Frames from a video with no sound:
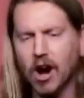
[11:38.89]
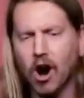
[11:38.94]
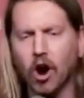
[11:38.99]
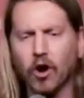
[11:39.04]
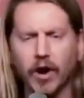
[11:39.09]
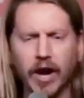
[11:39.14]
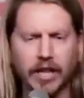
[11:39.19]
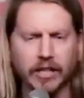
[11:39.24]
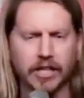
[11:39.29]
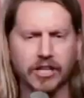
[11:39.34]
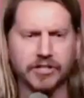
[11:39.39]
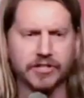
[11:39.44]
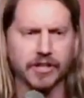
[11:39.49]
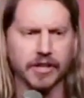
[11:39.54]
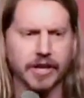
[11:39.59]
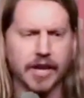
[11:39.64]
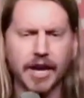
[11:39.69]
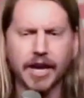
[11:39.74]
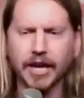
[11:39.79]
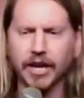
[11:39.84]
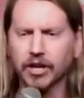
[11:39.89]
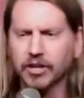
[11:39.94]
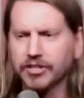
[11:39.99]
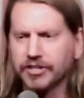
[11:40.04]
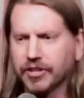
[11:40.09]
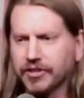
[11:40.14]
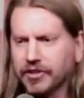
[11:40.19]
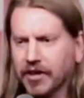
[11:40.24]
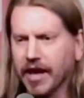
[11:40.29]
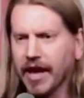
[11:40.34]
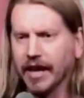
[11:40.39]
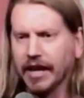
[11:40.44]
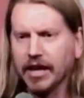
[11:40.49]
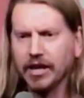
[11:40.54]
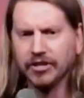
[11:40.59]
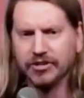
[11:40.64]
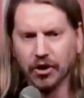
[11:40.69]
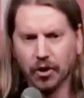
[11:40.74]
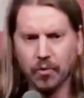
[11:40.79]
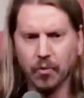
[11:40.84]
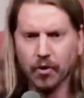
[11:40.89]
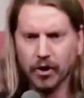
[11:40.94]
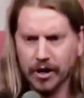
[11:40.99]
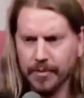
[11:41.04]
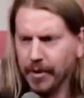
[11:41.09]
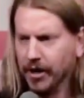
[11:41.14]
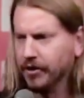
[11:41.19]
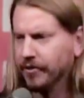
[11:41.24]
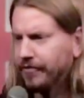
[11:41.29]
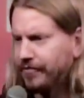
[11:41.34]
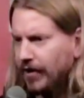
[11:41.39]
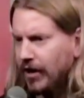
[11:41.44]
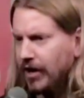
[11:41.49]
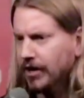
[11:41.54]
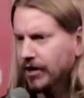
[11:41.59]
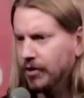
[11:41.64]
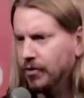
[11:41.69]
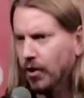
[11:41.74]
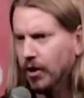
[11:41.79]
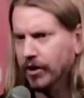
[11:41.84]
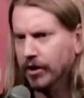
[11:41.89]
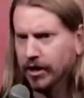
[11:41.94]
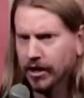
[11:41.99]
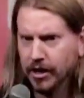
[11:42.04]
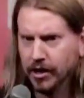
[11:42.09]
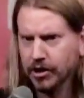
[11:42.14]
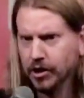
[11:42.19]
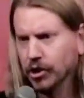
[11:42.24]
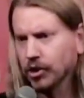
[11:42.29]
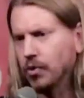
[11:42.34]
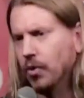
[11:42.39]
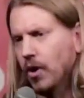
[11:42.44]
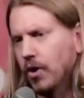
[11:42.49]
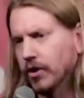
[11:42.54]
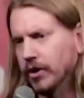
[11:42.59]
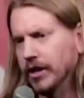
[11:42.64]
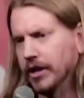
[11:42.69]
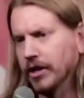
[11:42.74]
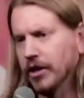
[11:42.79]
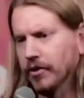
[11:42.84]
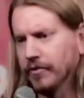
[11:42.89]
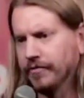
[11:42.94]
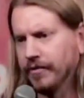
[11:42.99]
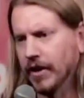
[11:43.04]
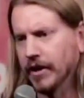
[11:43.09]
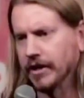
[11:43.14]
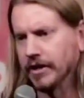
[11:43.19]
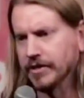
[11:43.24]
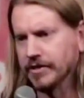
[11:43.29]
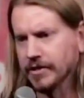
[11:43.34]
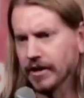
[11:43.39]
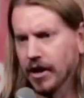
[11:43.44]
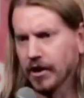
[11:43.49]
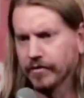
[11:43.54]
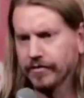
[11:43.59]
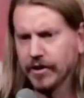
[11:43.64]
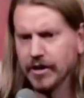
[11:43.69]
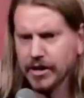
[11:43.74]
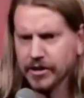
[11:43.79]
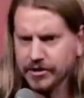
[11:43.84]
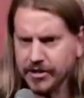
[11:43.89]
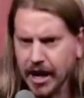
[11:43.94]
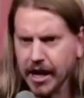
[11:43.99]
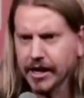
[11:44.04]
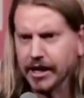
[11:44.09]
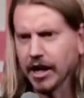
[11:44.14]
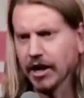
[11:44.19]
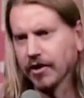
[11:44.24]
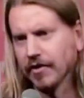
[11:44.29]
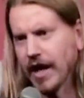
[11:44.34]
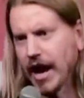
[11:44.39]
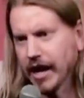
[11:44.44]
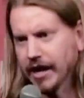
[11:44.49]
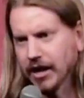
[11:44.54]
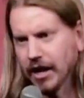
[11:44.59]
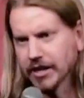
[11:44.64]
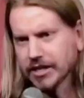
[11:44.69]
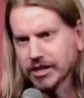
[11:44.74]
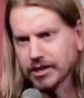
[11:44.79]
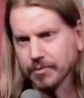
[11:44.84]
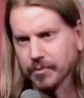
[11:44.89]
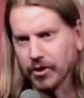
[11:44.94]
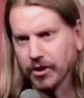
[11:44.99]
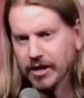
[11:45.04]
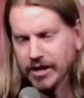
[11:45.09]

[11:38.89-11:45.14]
Alright, listen, here's the thing. Don't worry about your fucking quota. Your quota can go fuck itself. Take care of that customer.